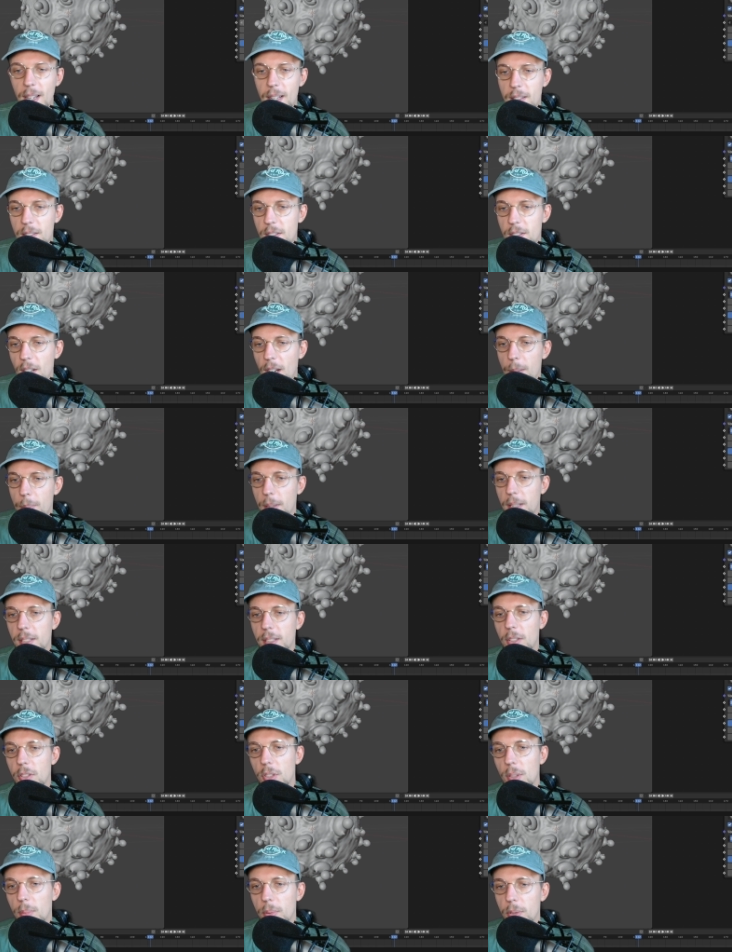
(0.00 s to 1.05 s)
and type in
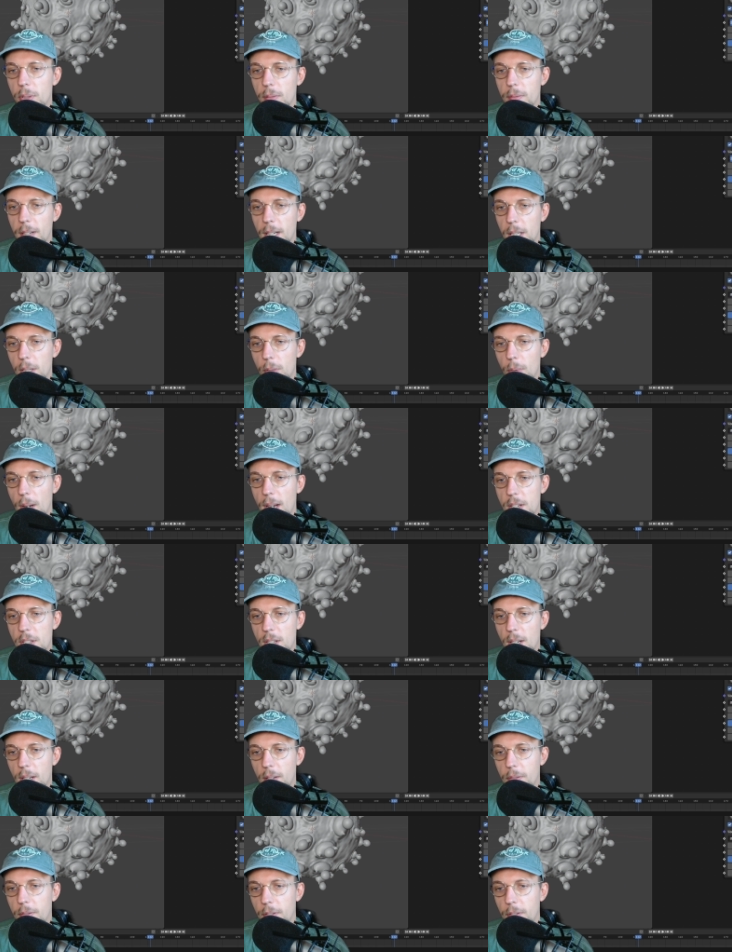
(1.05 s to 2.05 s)
the W value, hashtag